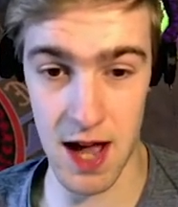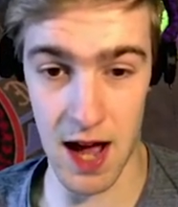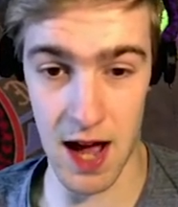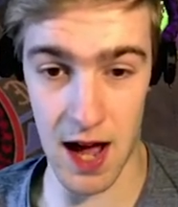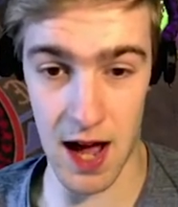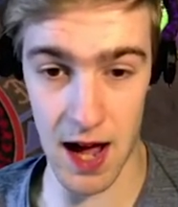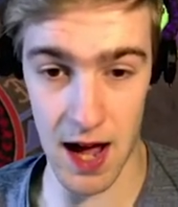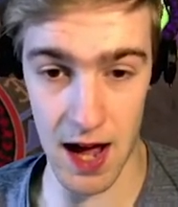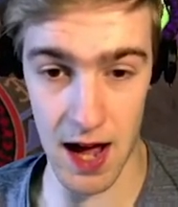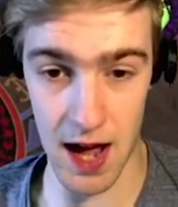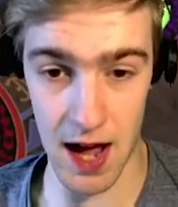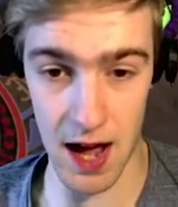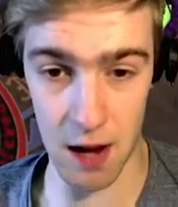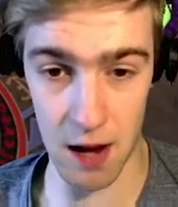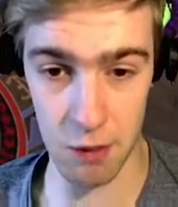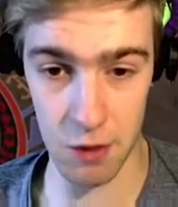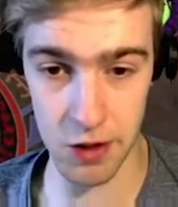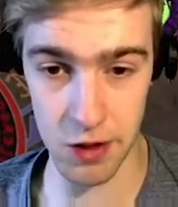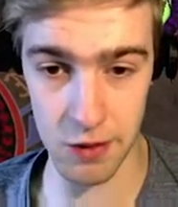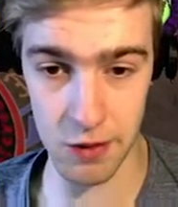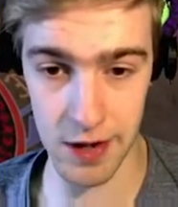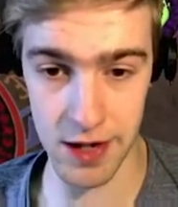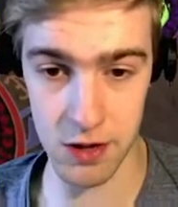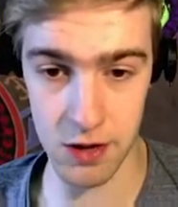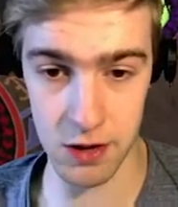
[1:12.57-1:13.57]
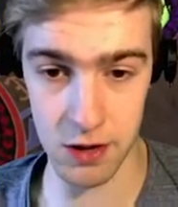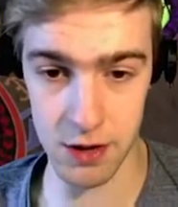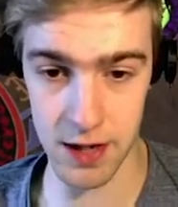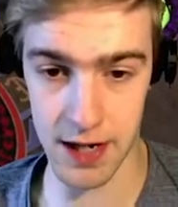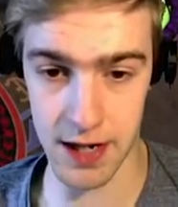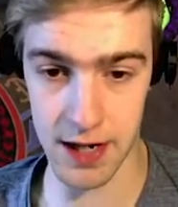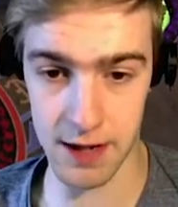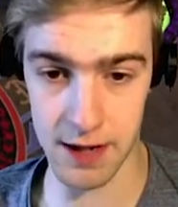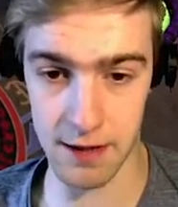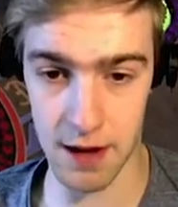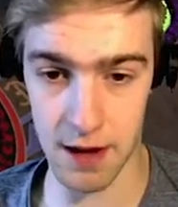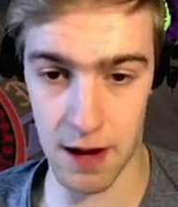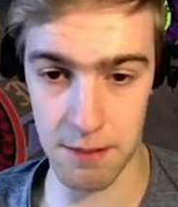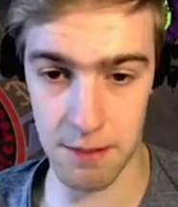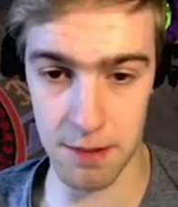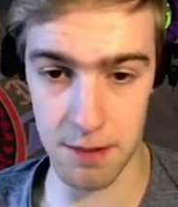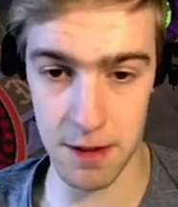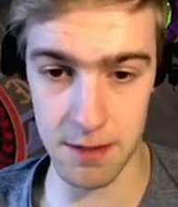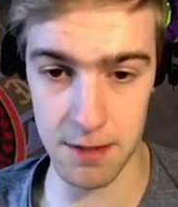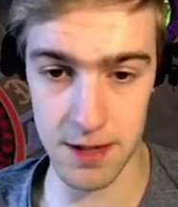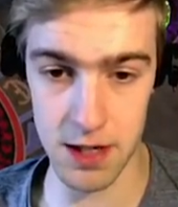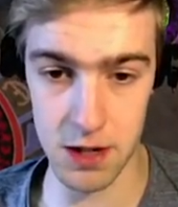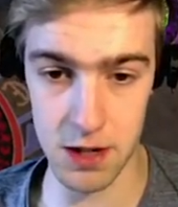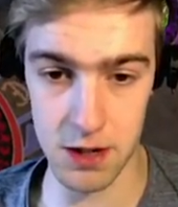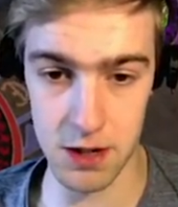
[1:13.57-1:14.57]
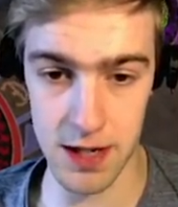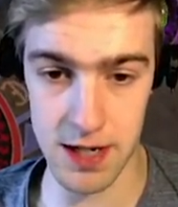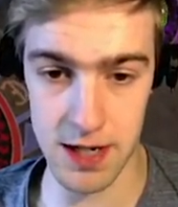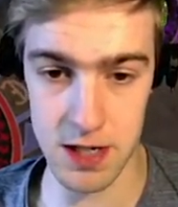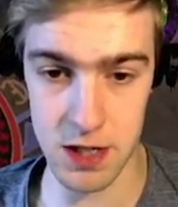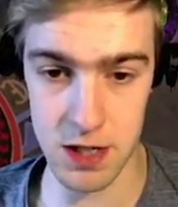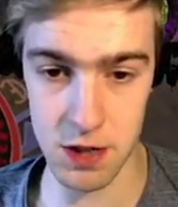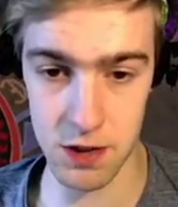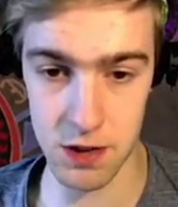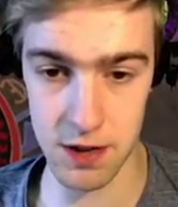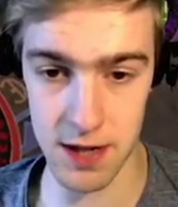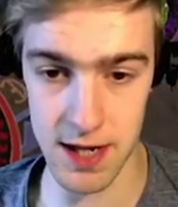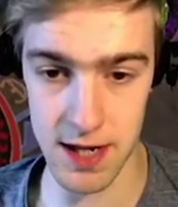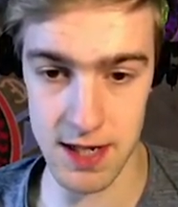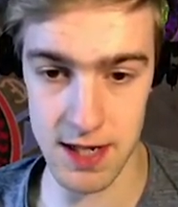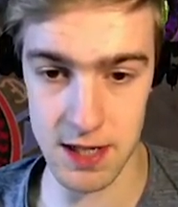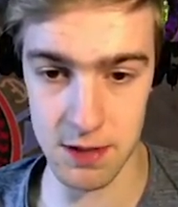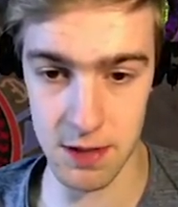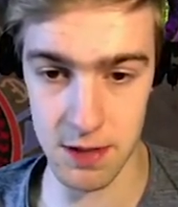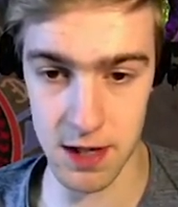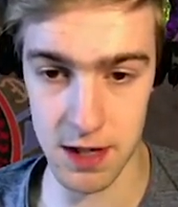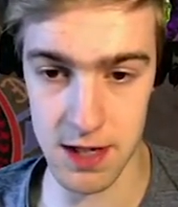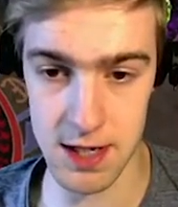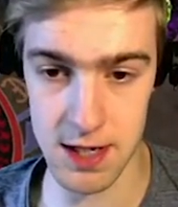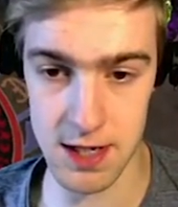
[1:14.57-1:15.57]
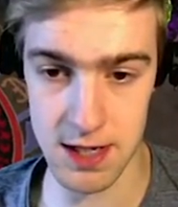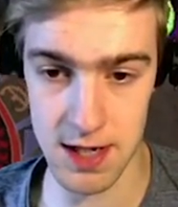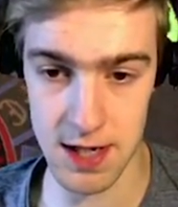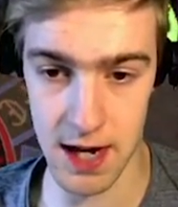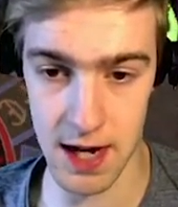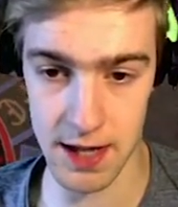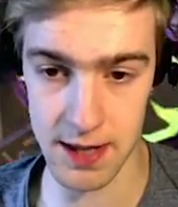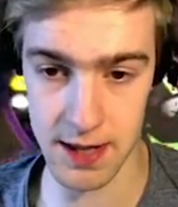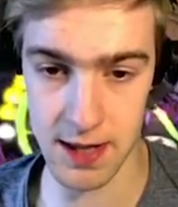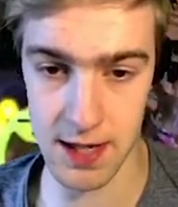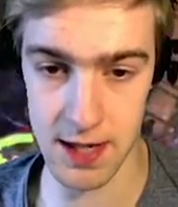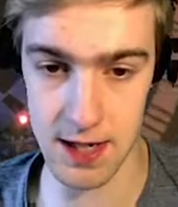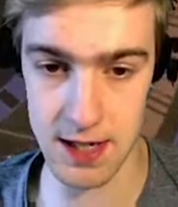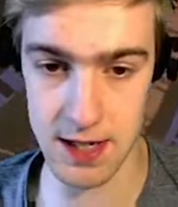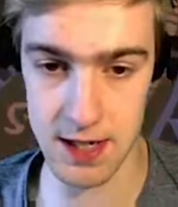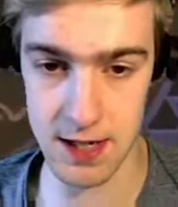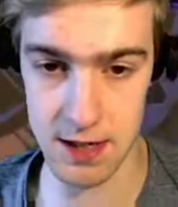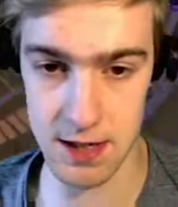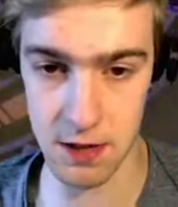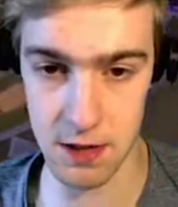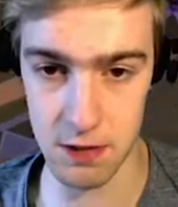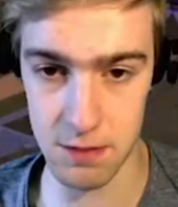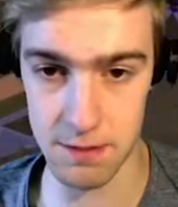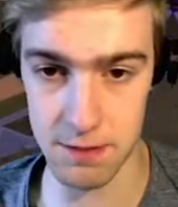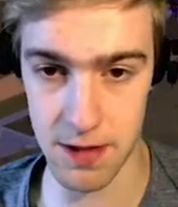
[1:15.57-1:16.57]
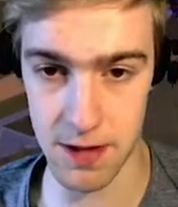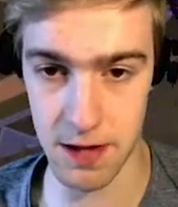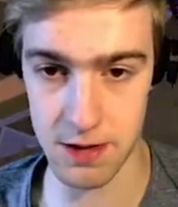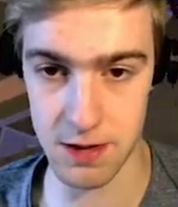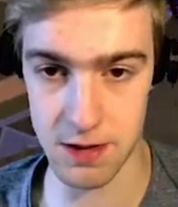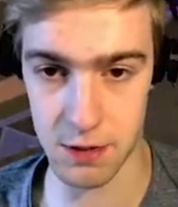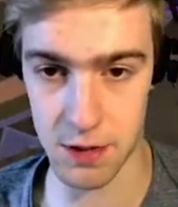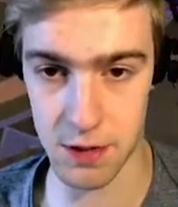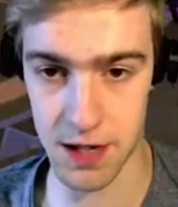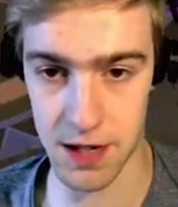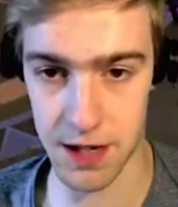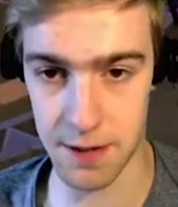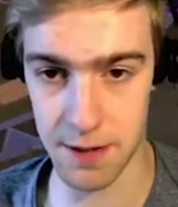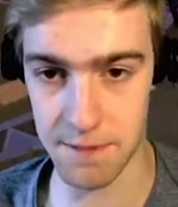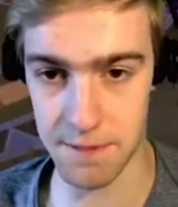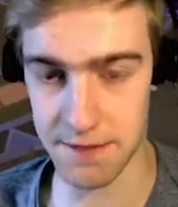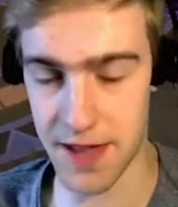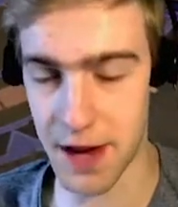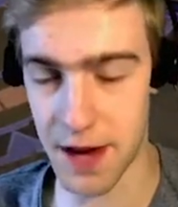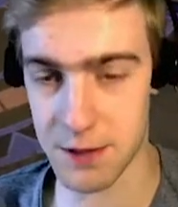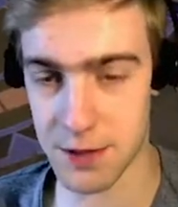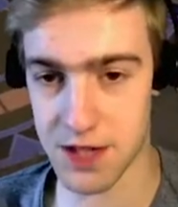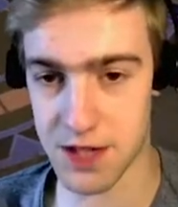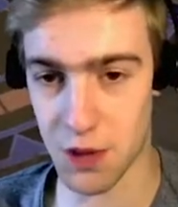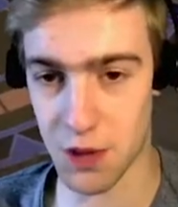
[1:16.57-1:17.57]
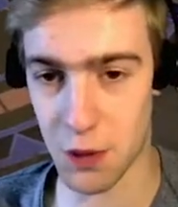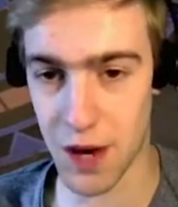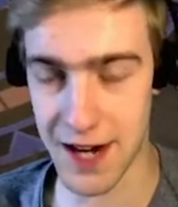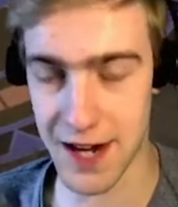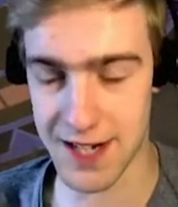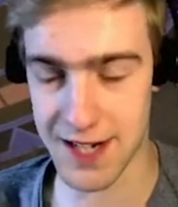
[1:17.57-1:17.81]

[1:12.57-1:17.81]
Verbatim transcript: What do I not need? I probably don't need two of these, so we're going to discard this. Oh, that was quick. That was quick!